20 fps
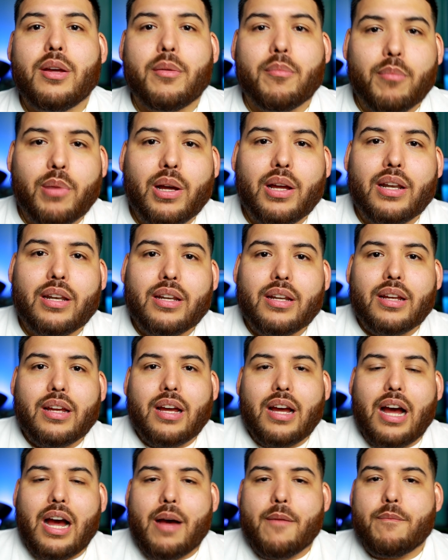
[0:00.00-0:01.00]
but
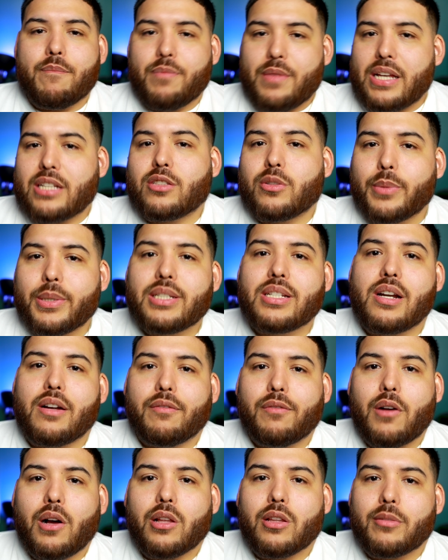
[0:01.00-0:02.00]
I, uh, that's the reason I'm
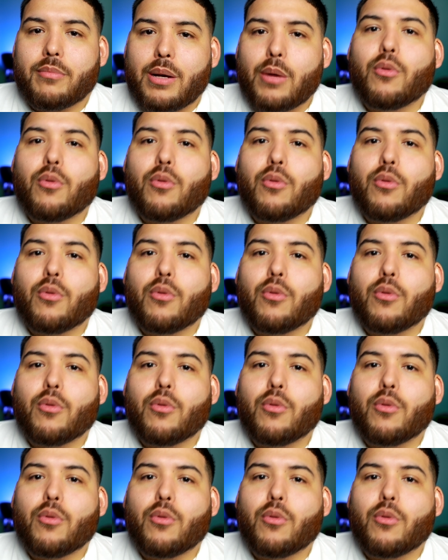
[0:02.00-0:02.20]
following them.